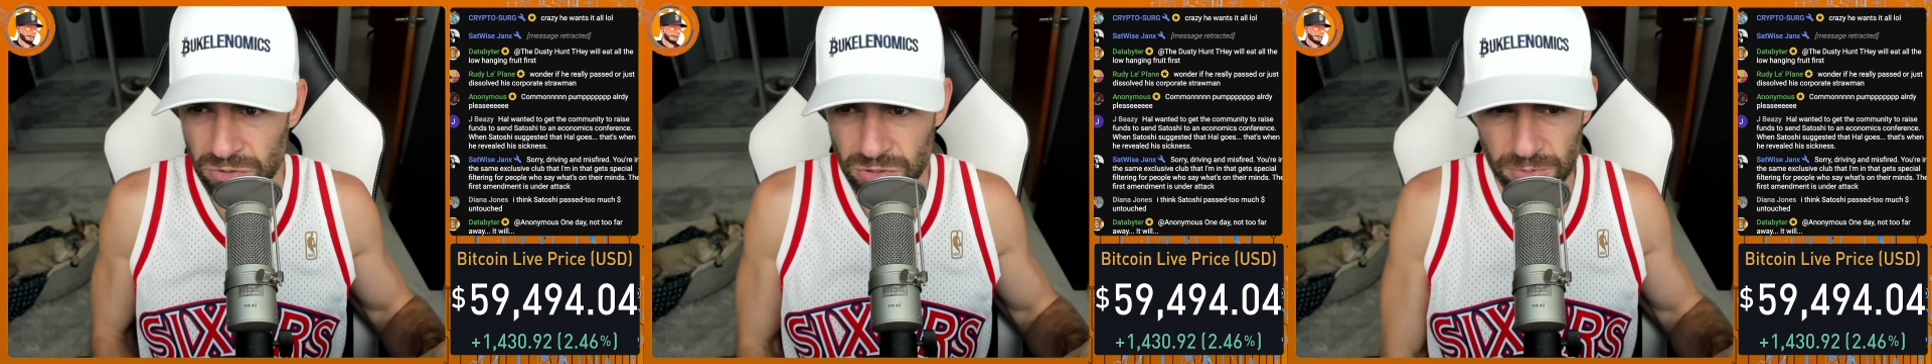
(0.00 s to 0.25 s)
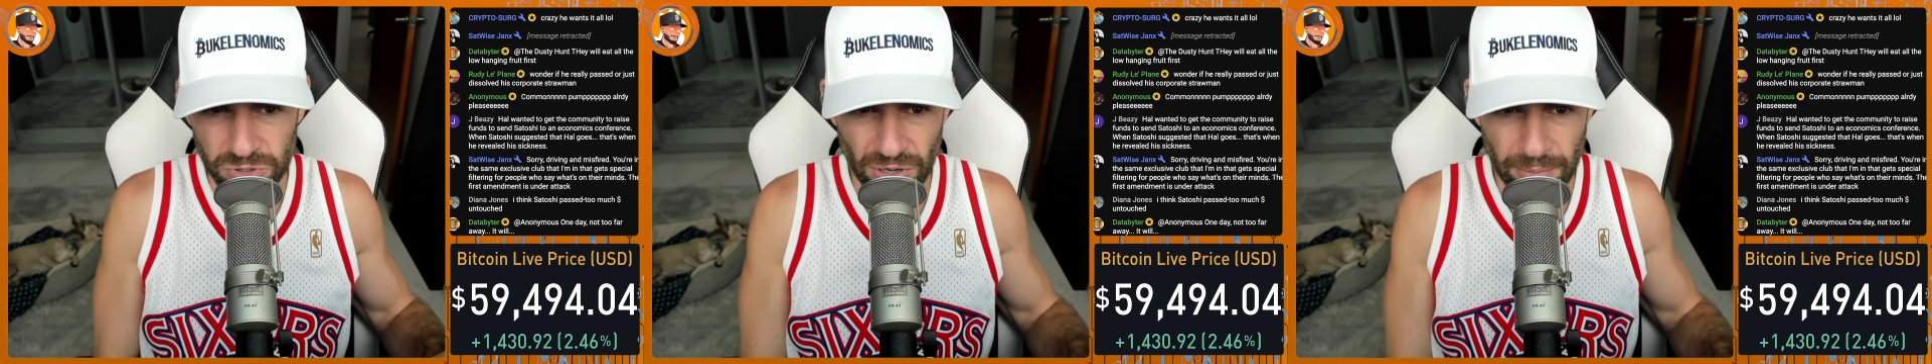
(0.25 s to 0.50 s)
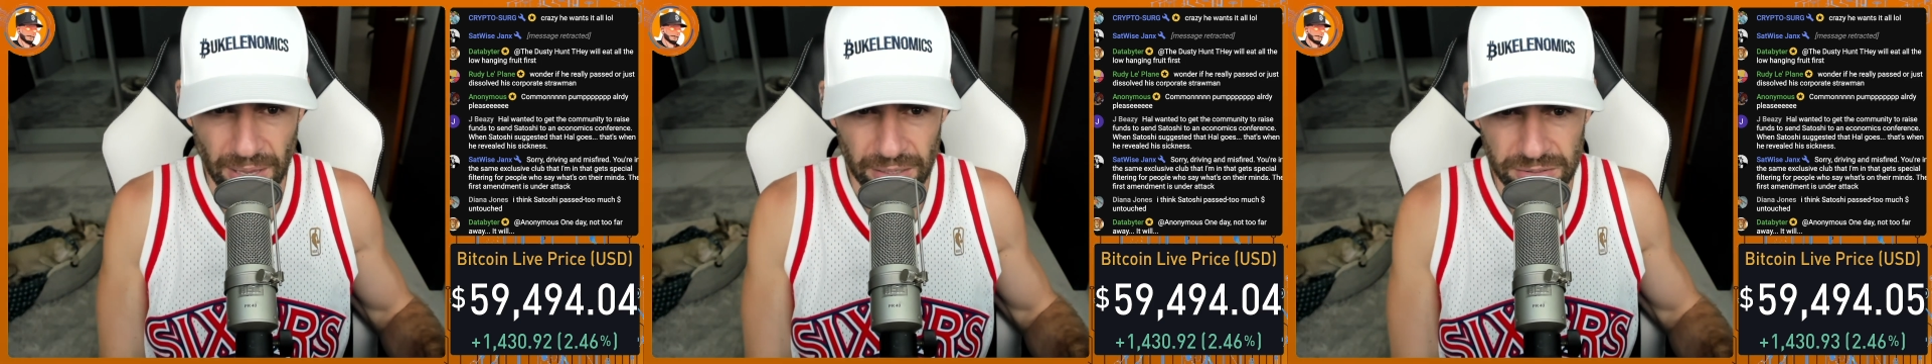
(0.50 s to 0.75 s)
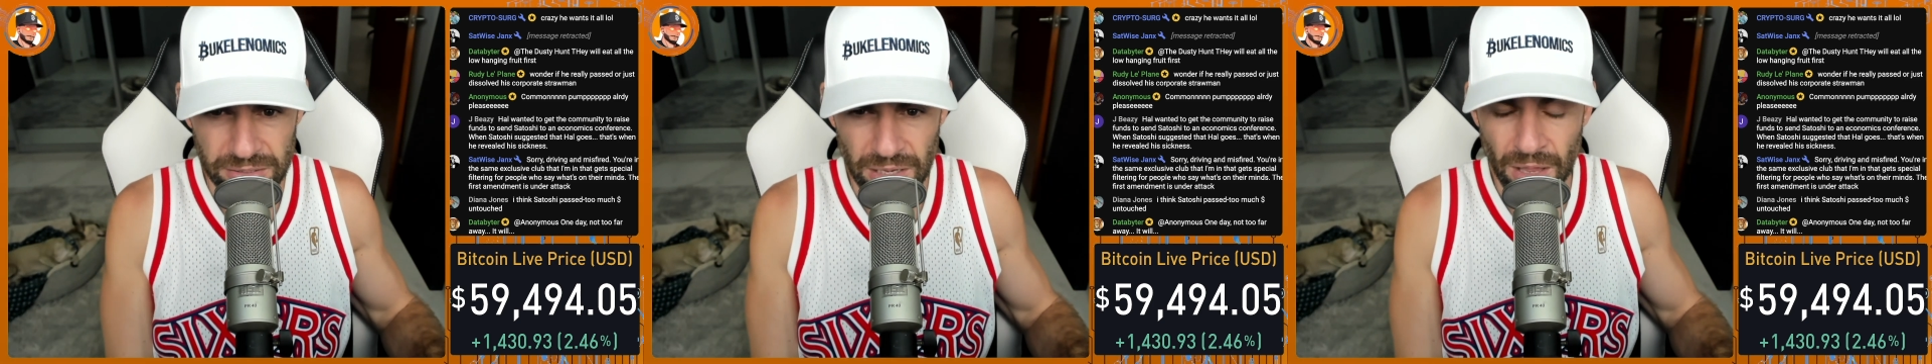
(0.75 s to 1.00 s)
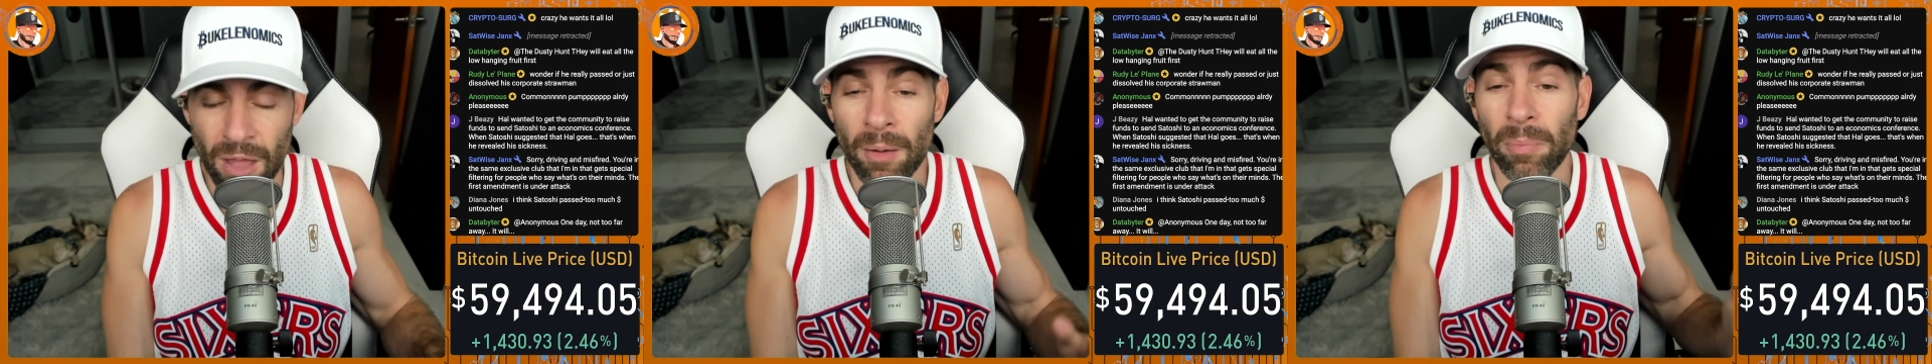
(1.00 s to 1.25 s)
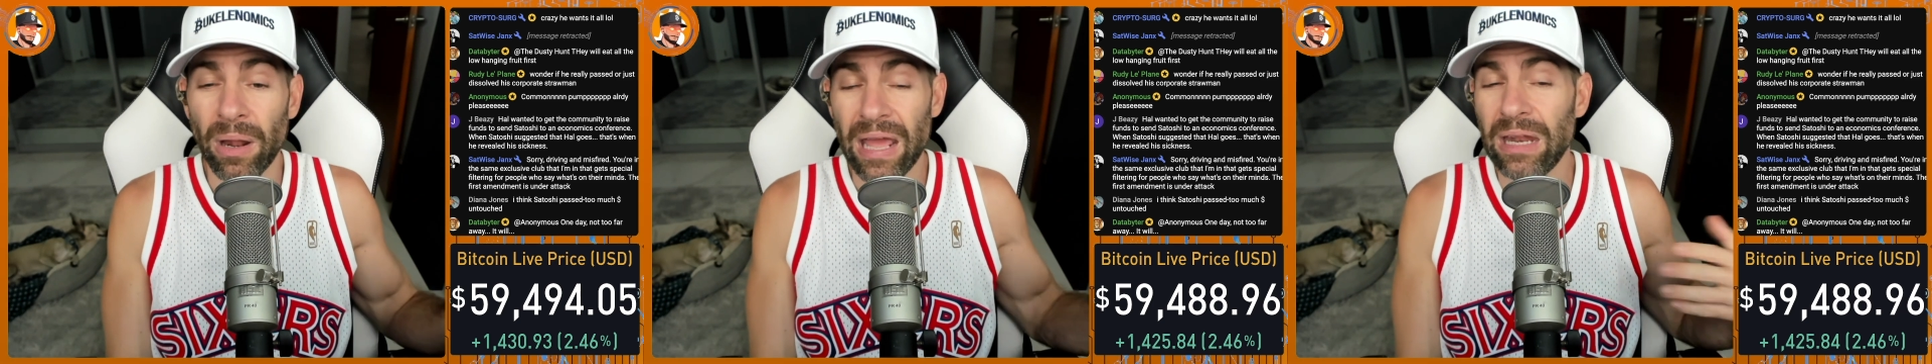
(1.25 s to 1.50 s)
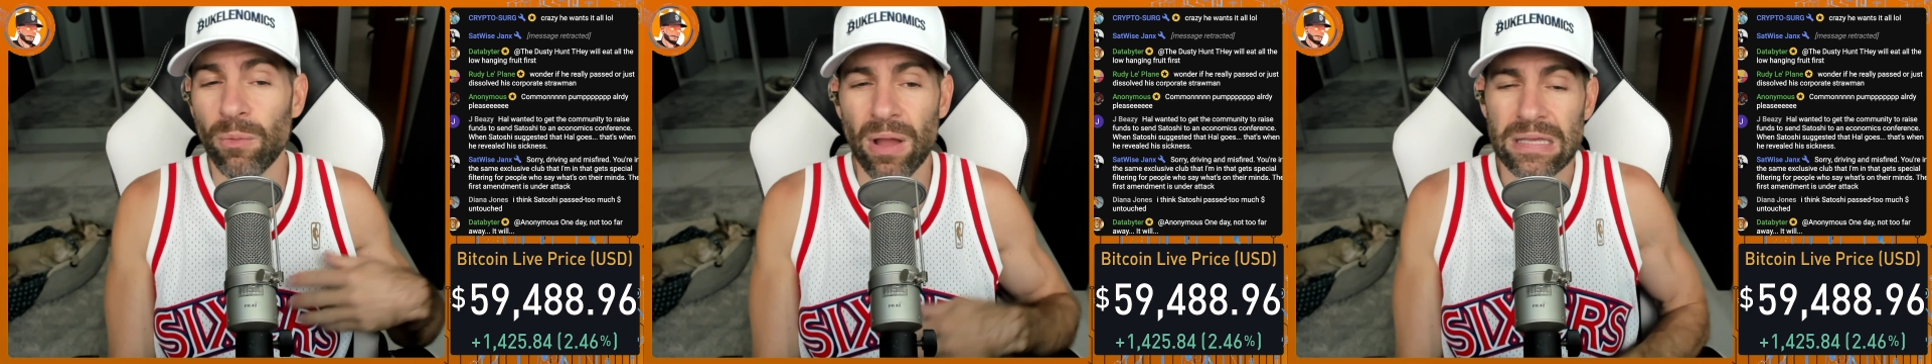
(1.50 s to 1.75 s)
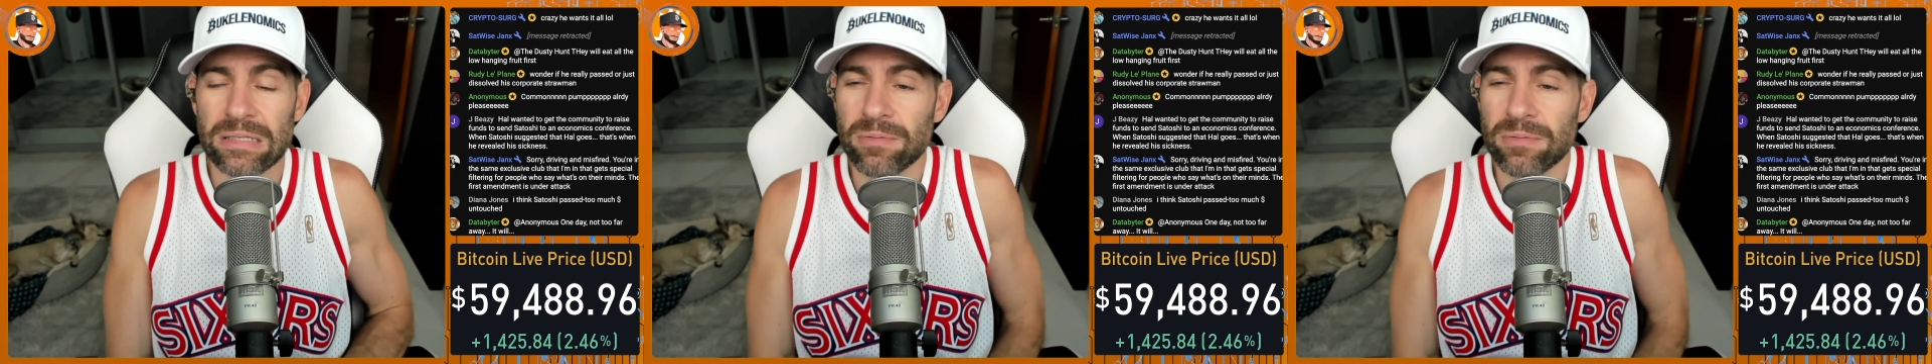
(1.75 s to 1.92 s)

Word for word: YouTube stream ends. But anyways,